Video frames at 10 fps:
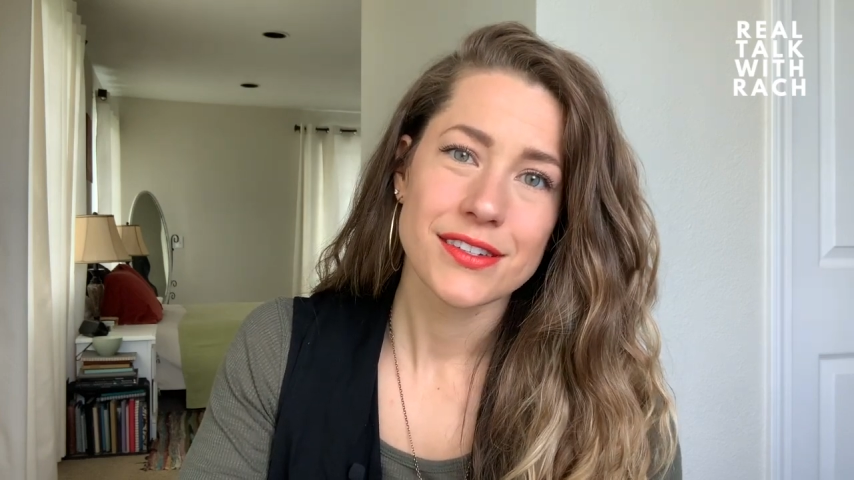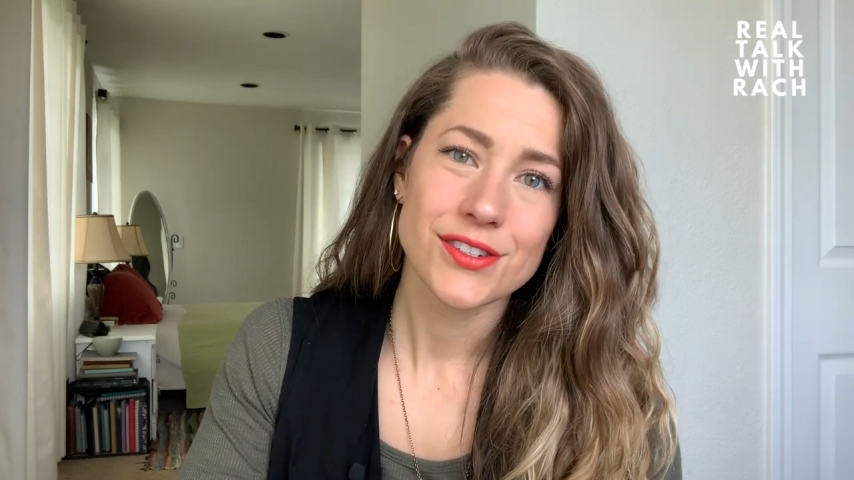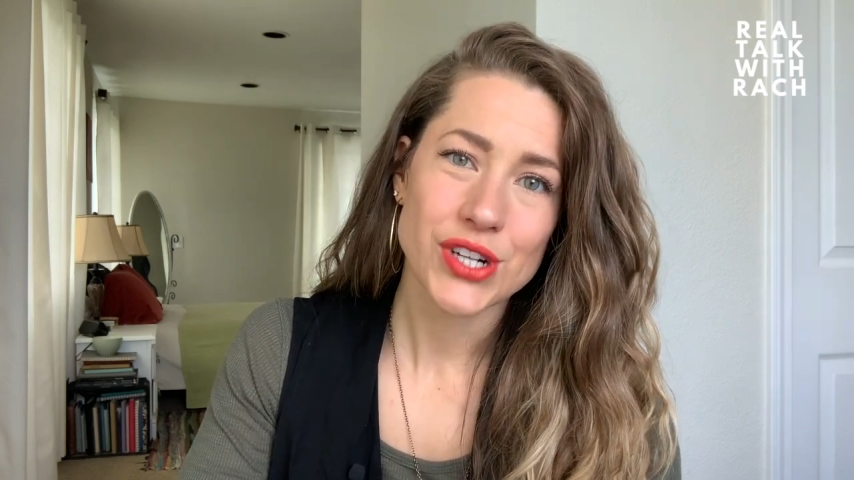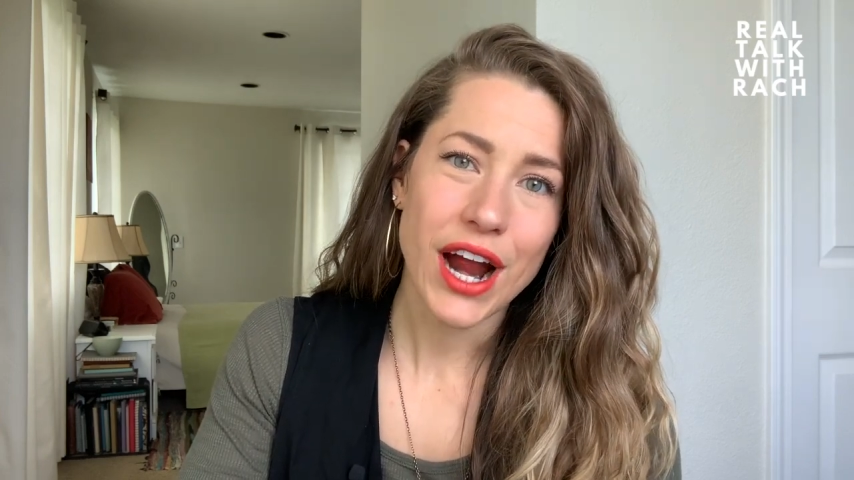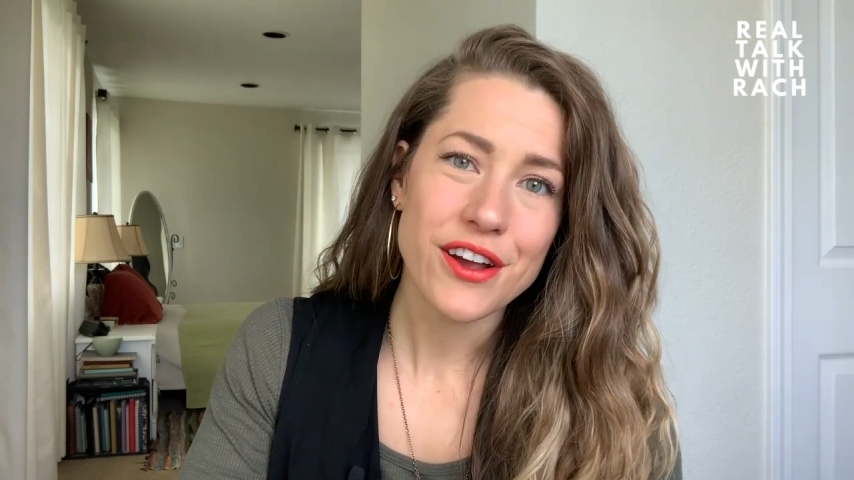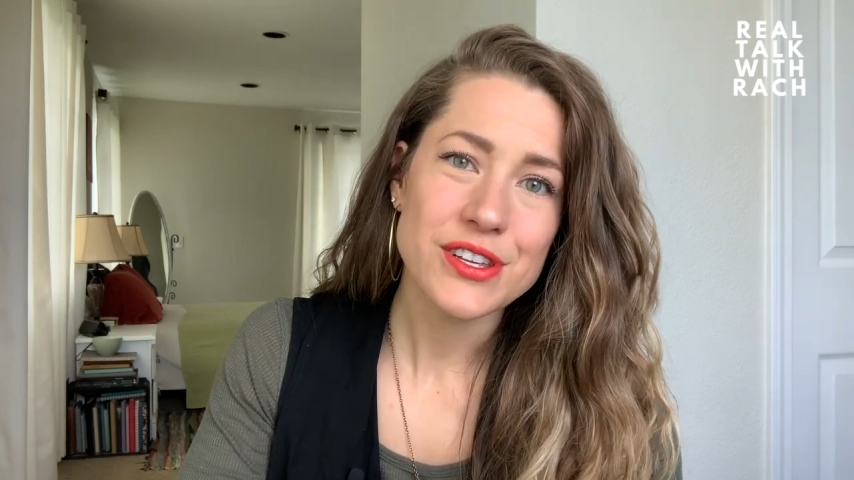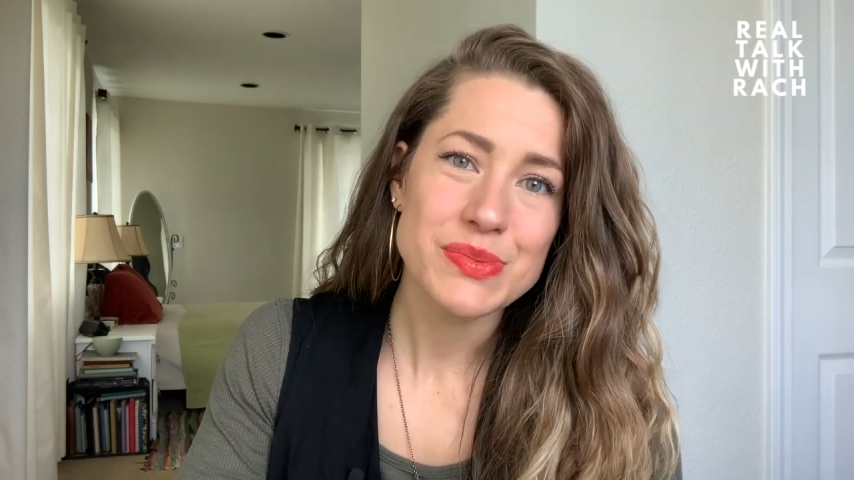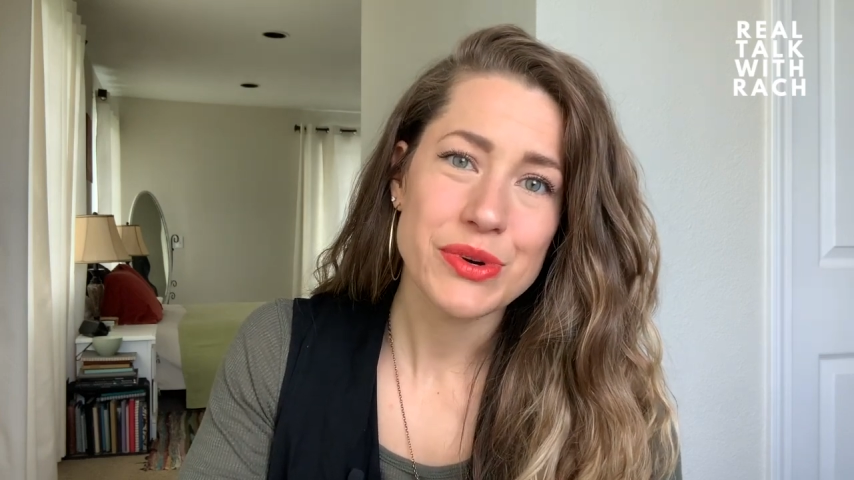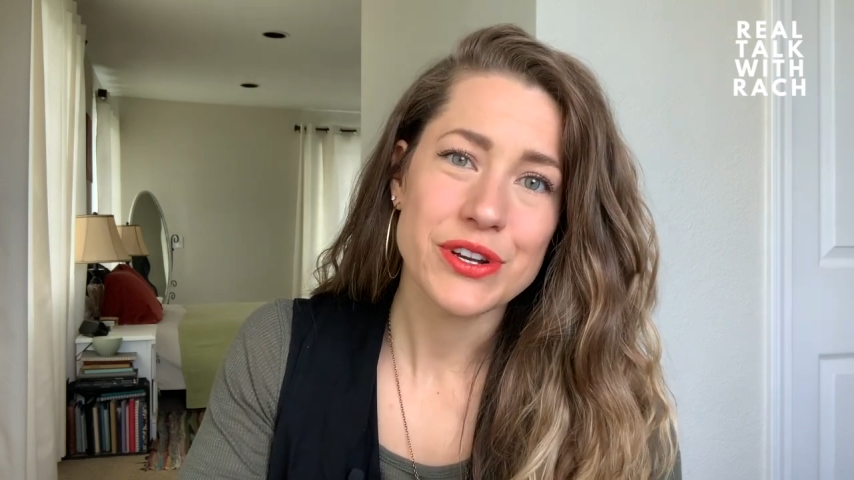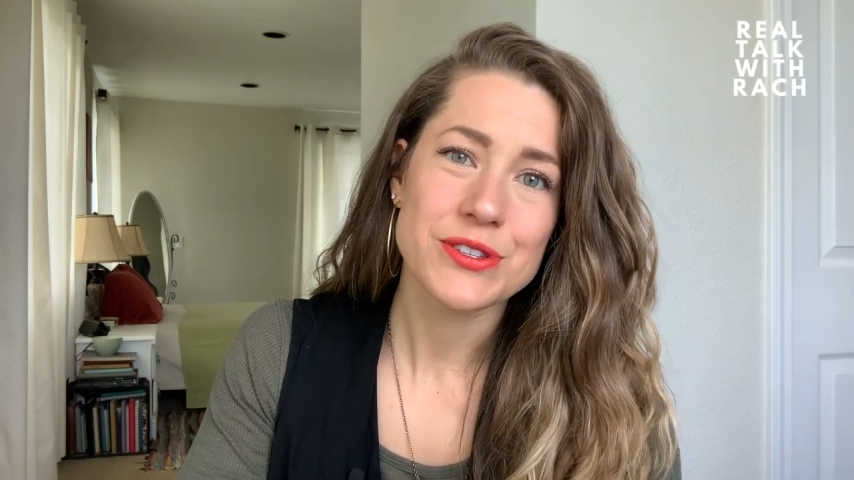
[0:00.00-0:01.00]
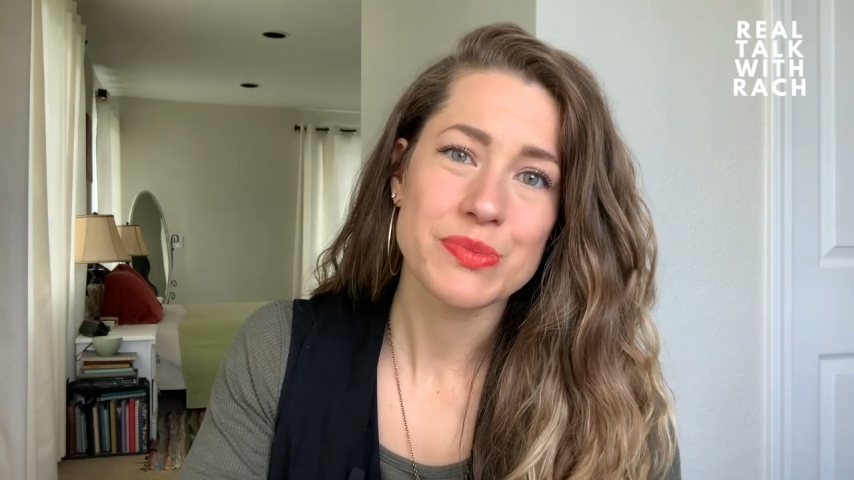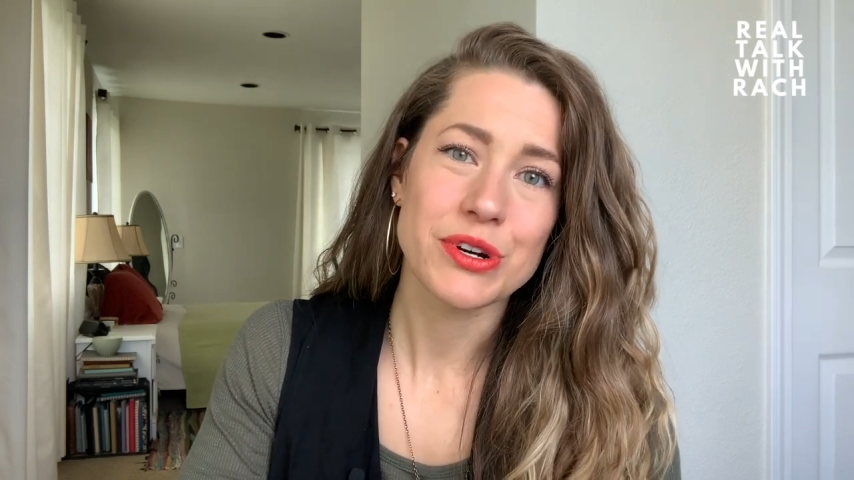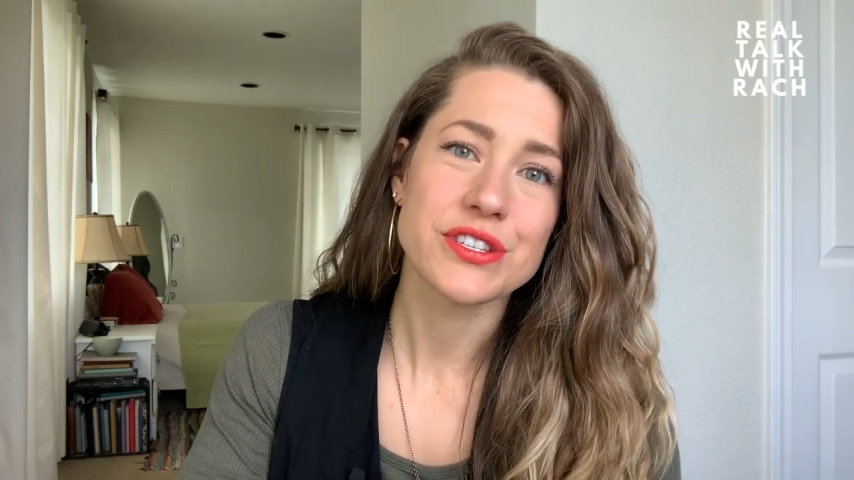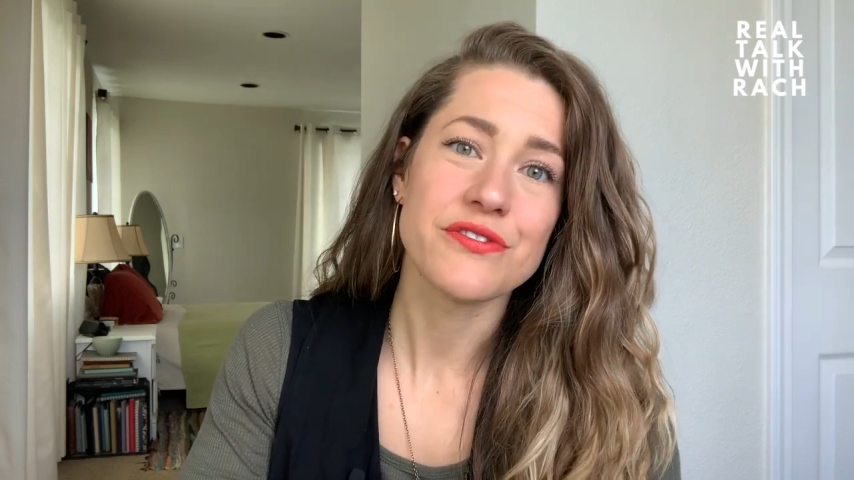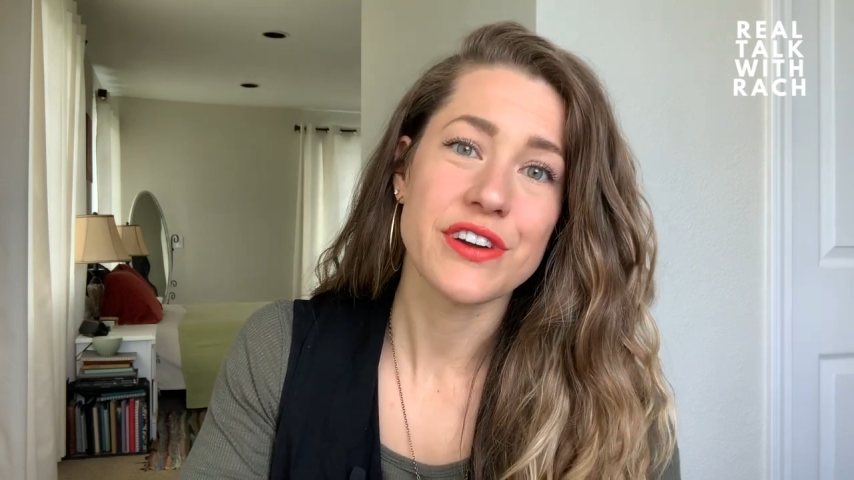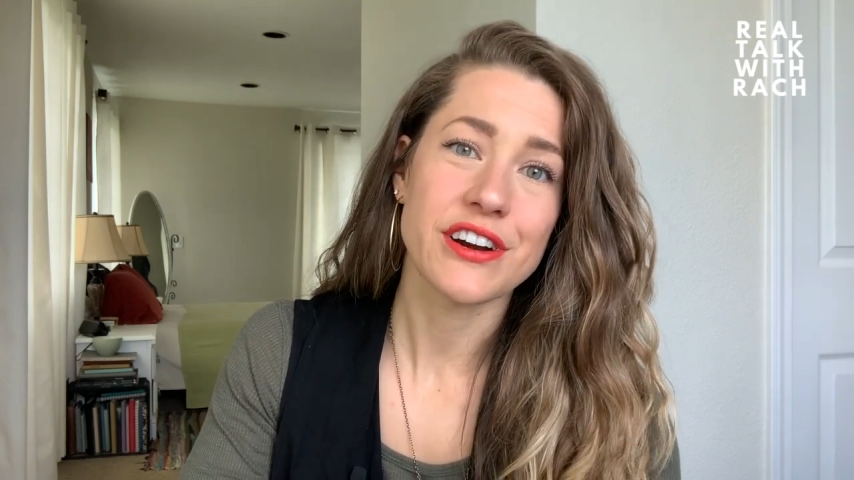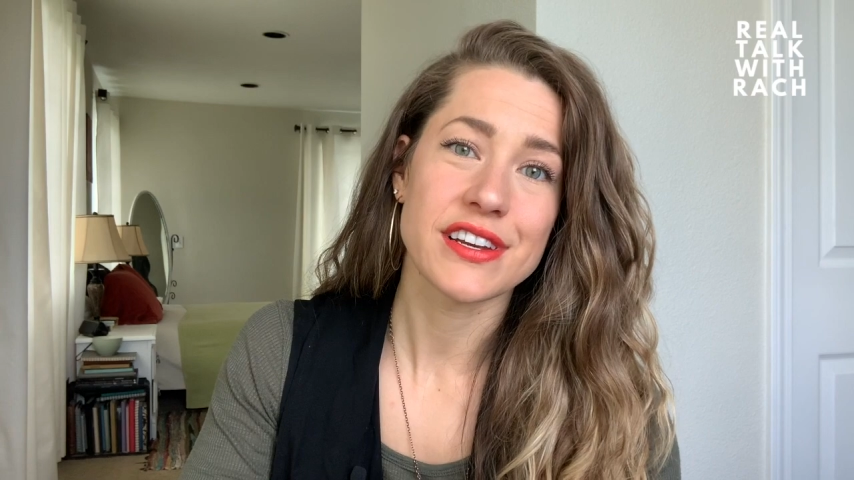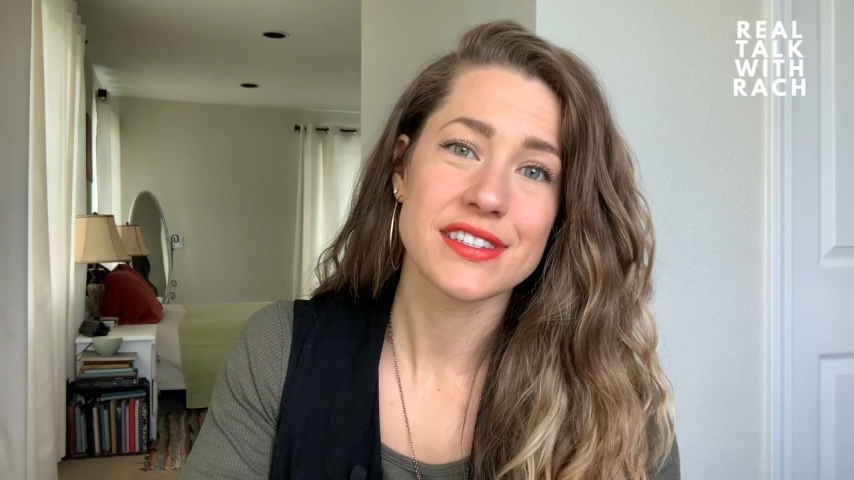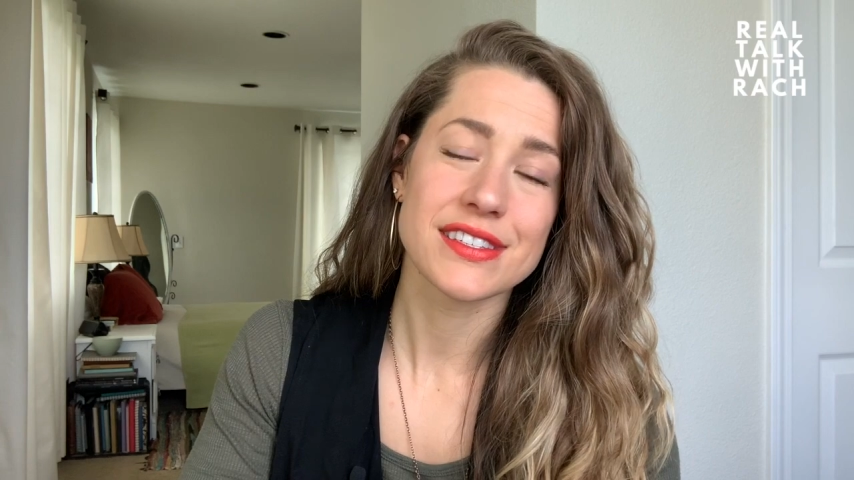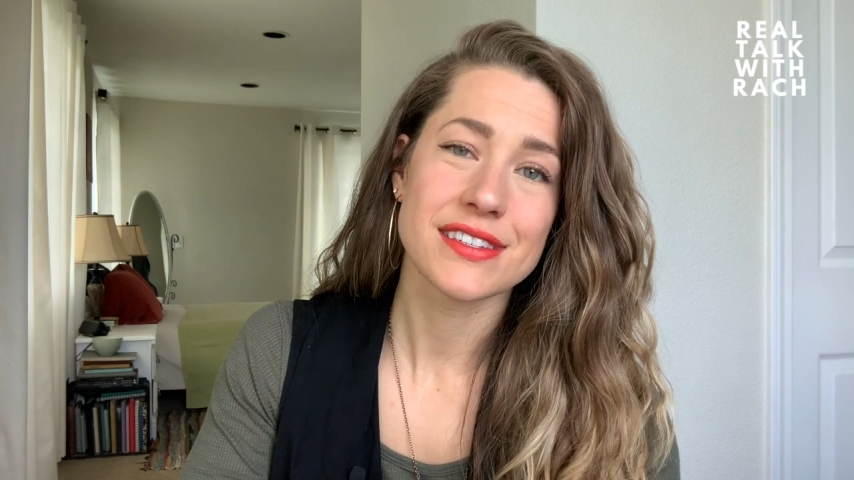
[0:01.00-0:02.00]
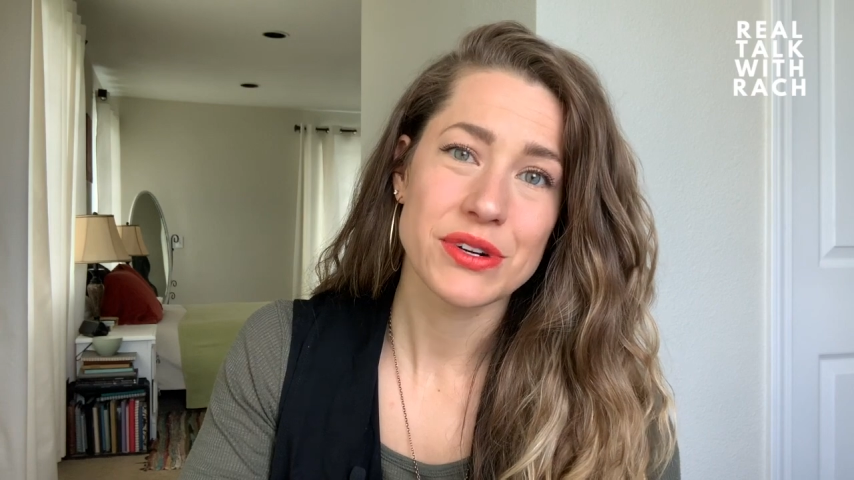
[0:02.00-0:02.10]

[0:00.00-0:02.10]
trials produce perseverance,